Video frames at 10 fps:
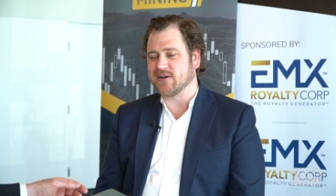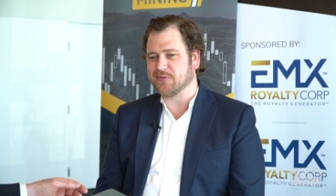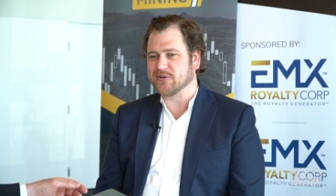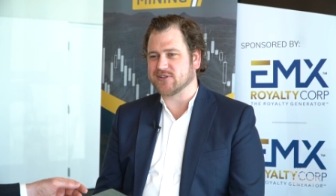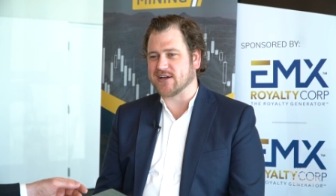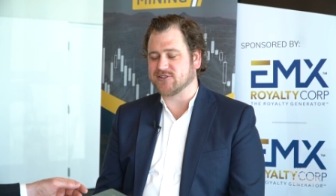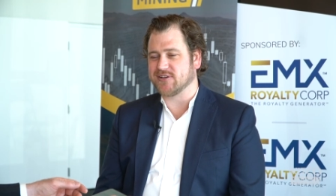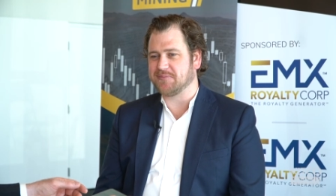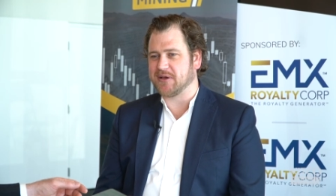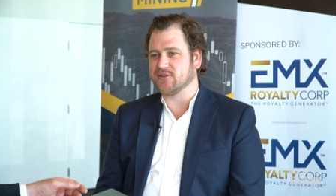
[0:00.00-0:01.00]
it was
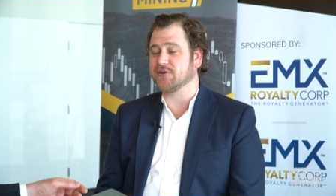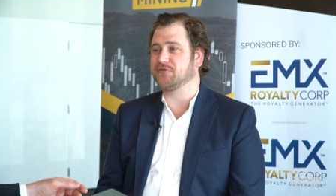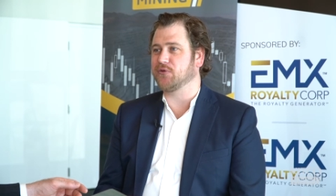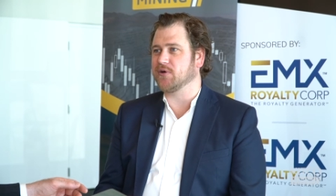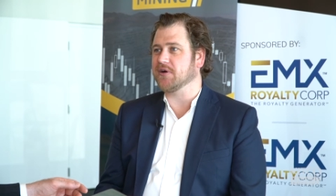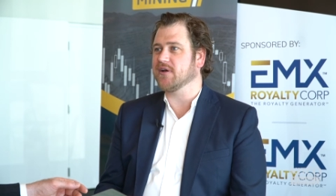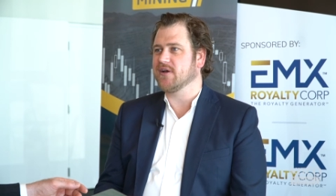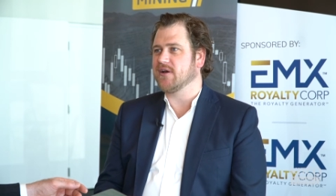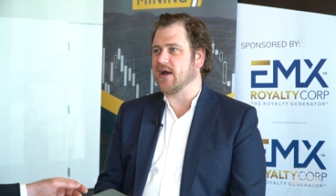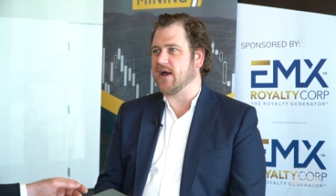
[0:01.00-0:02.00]
actually being looked for
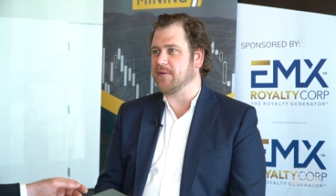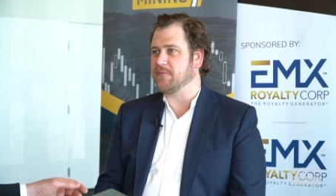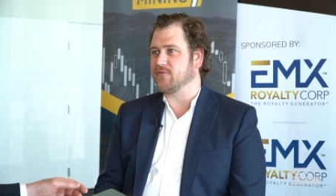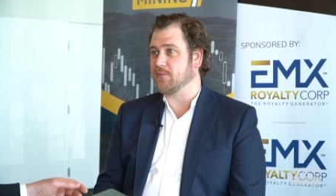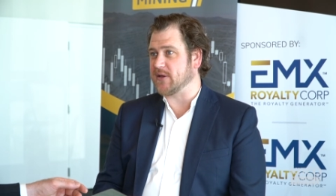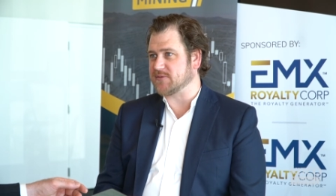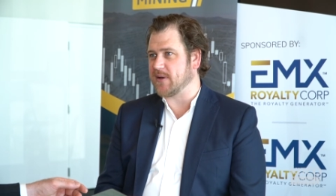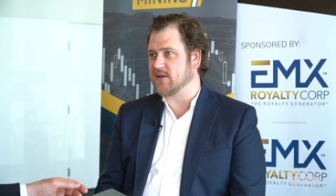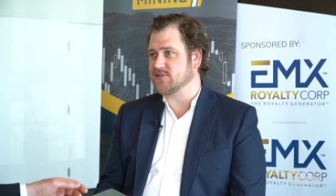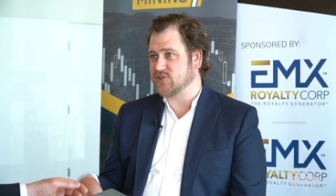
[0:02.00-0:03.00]
base metals.